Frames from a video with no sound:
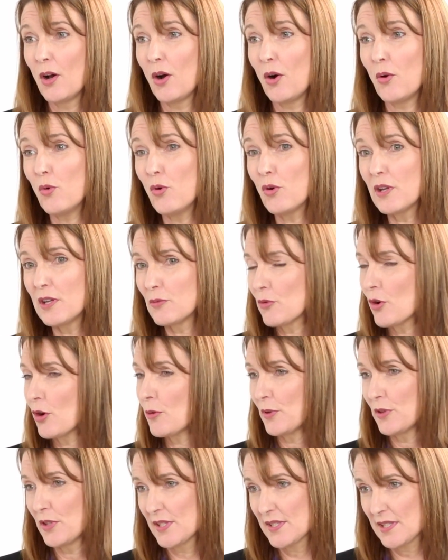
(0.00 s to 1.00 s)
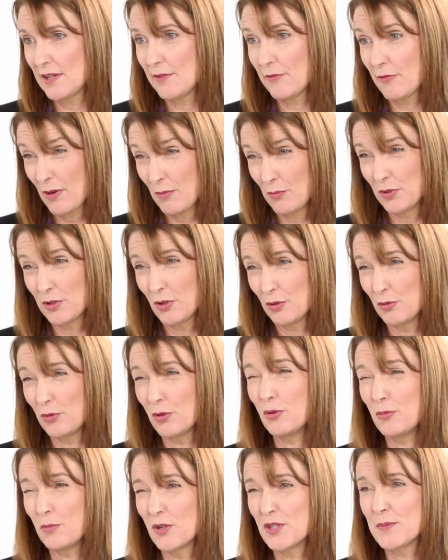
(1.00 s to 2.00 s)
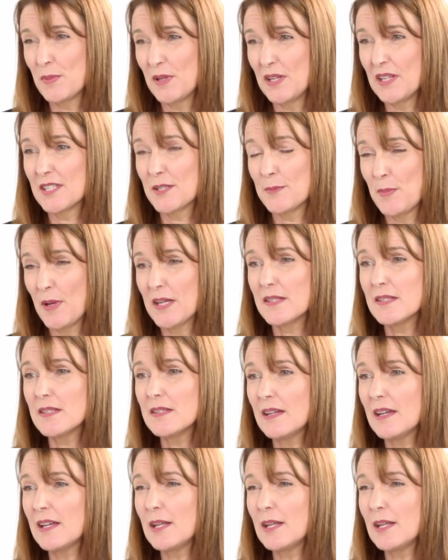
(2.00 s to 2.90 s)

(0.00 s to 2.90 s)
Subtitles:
A walk-in robe on the seafront would almost be expected.